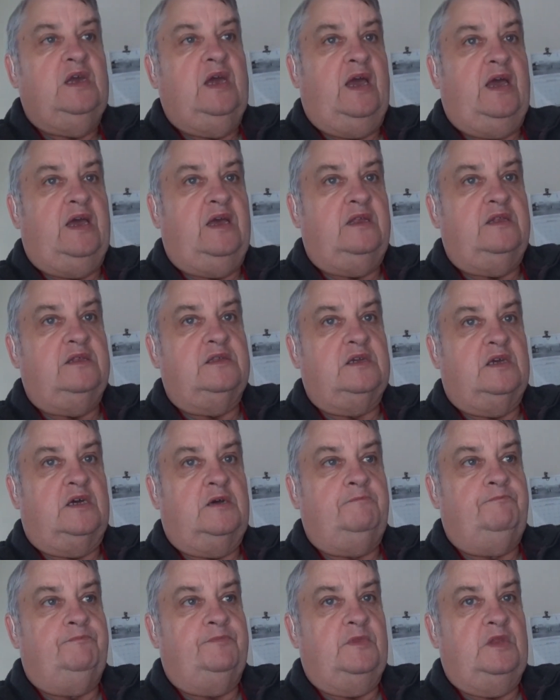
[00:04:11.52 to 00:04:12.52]
and
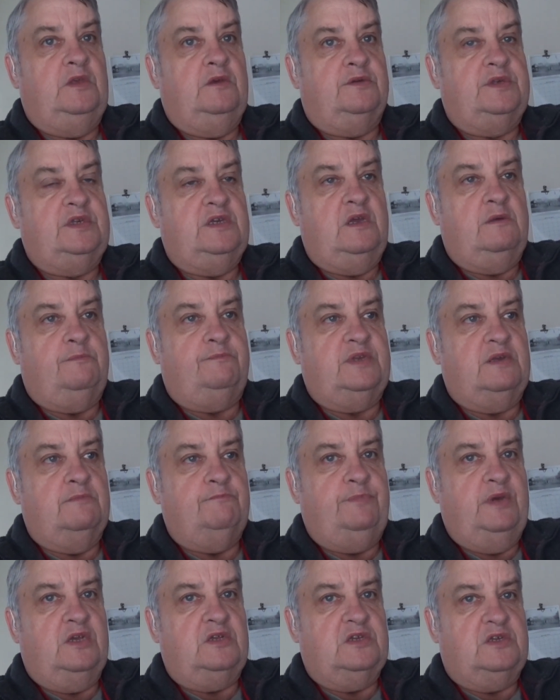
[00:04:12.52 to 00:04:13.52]
you'll see some
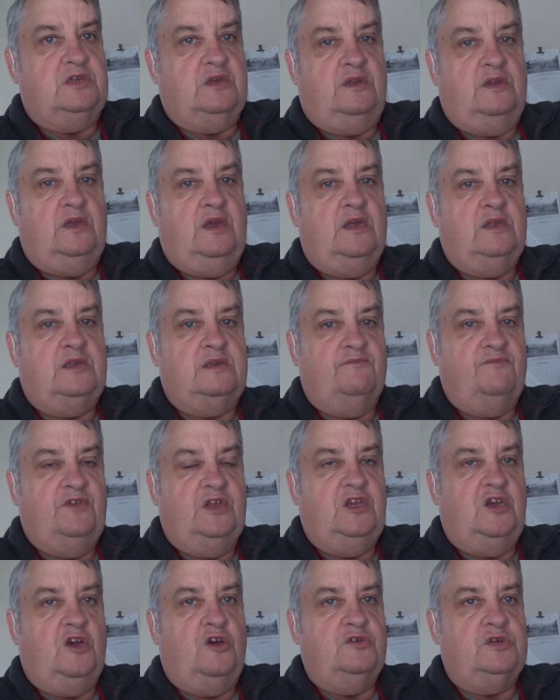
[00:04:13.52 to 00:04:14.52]
pictures on there, some
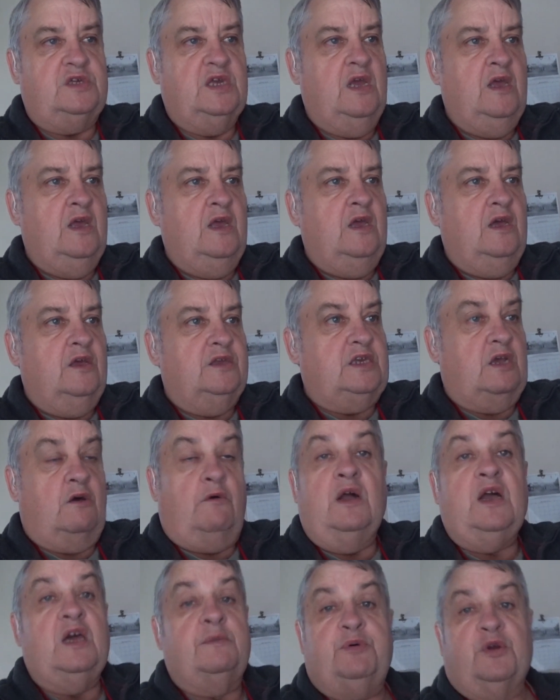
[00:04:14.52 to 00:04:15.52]
videos.
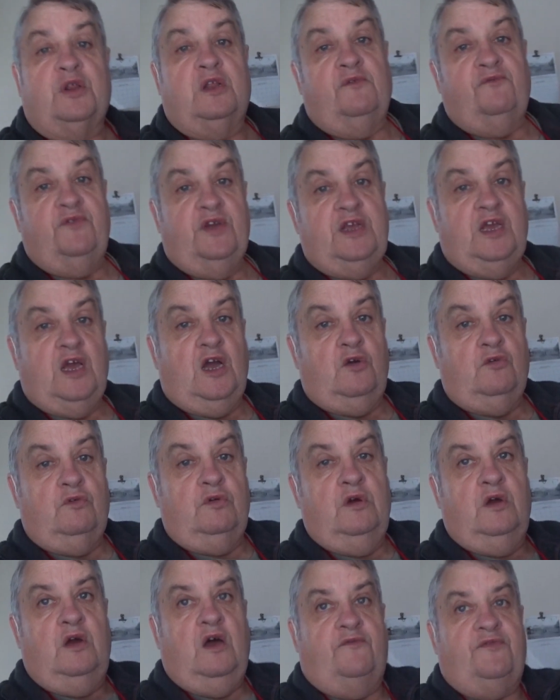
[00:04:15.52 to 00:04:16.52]
So I'm going to put a little video
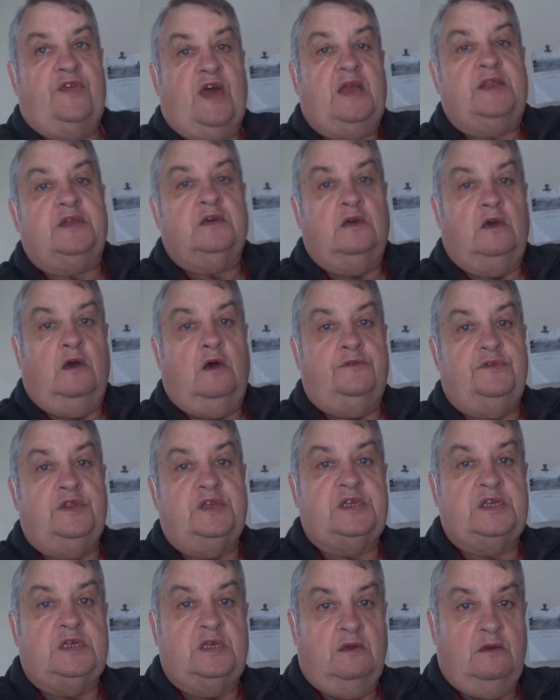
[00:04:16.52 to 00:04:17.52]
of that on
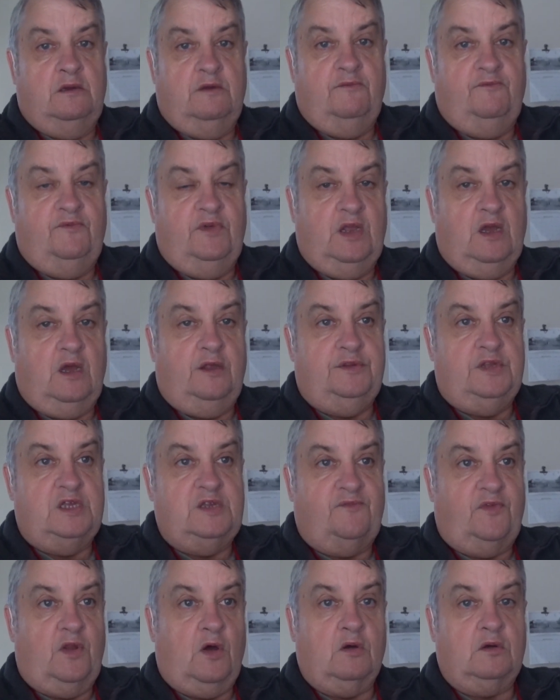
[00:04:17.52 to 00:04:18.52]
this
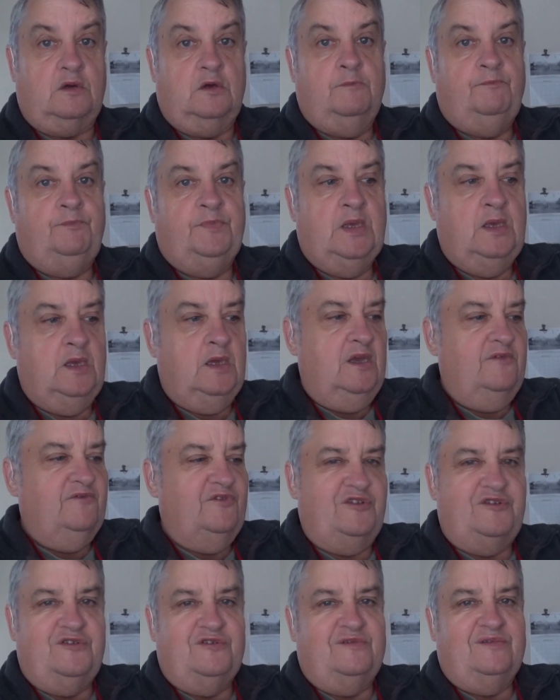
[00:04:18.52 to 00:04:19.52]
vlog
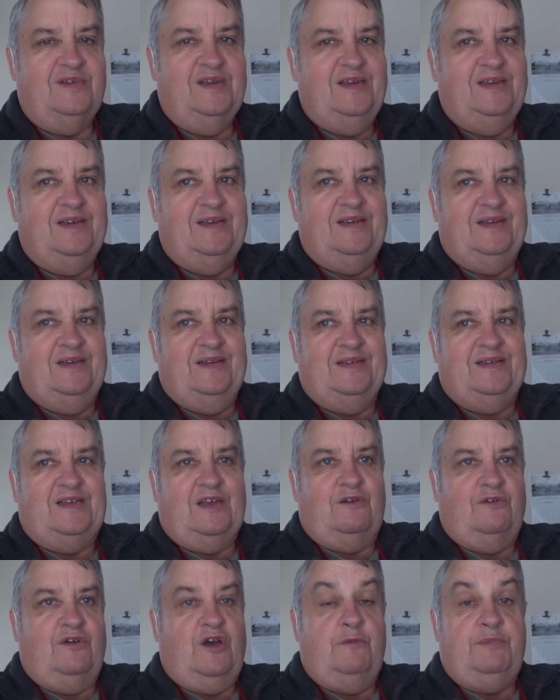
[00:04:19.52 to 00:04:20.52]
for you,
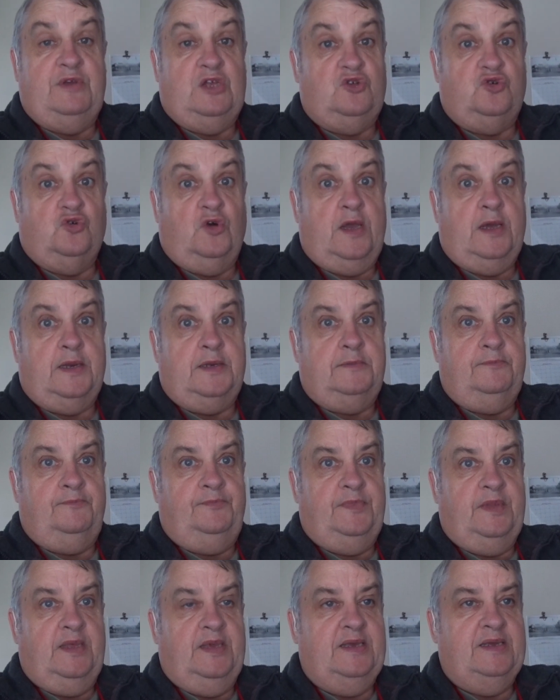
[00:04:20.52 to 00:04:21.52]
so hope you enjoy it.
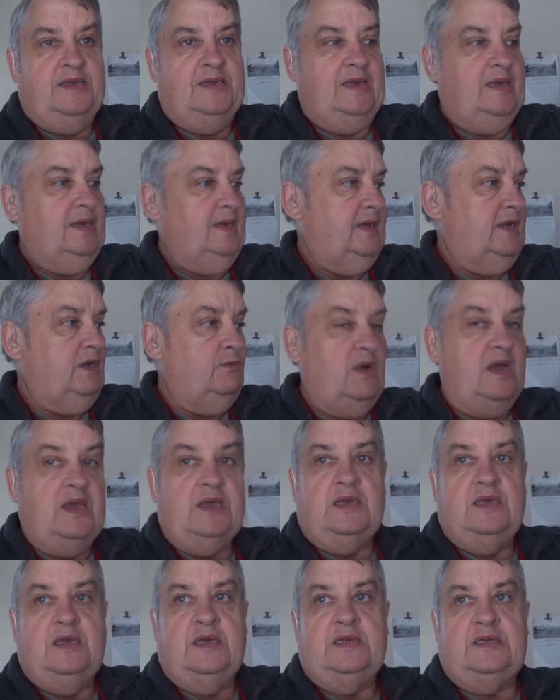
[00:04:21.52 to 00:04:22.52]

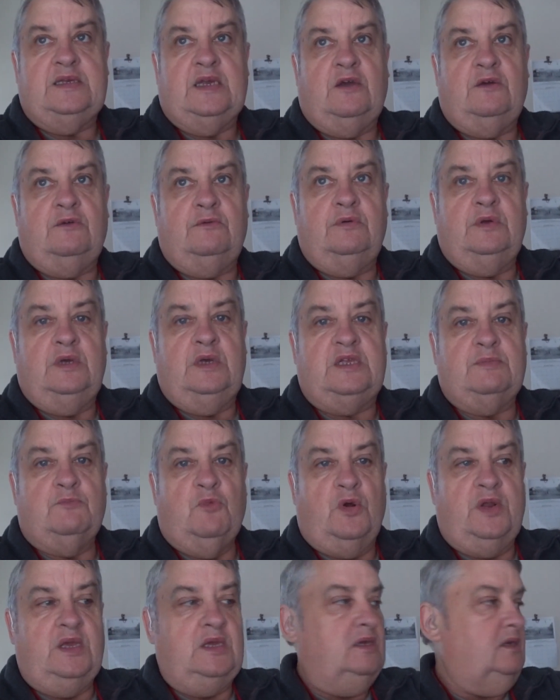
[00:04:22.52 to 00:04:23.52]
Anyway, so it's
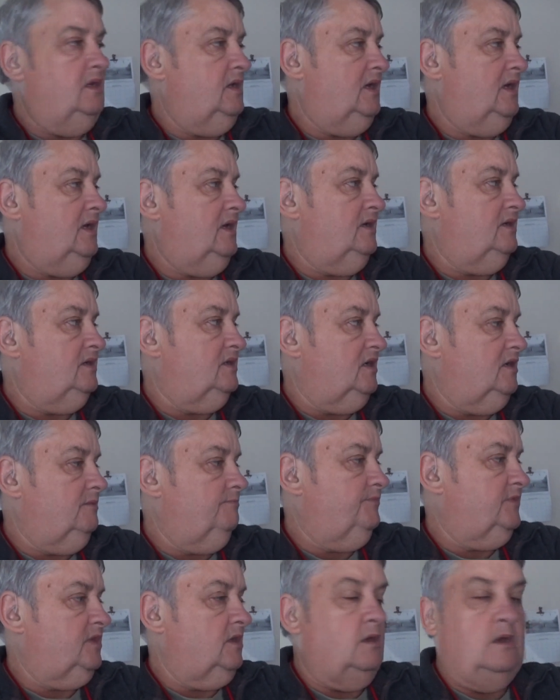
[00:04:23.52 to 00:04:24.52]
morning, and
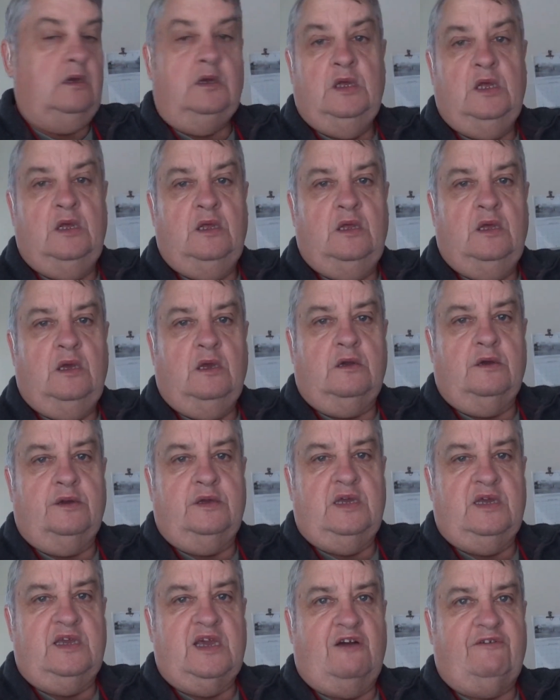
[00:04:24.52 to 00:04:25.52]
I've got to
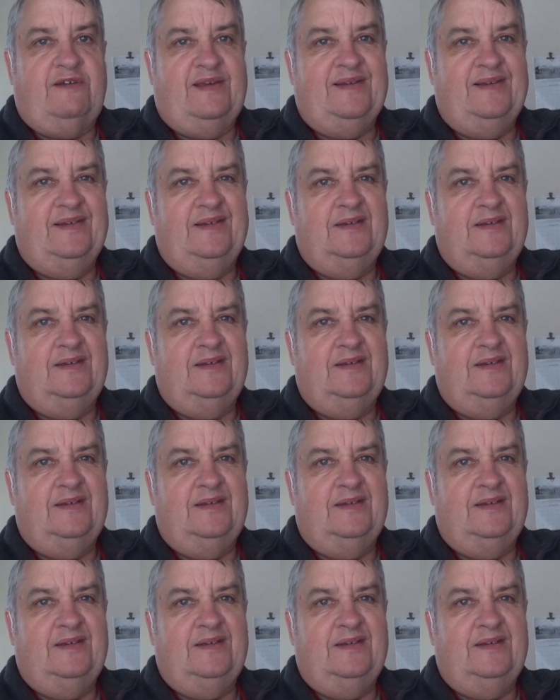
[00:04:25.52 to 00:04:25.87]
get going.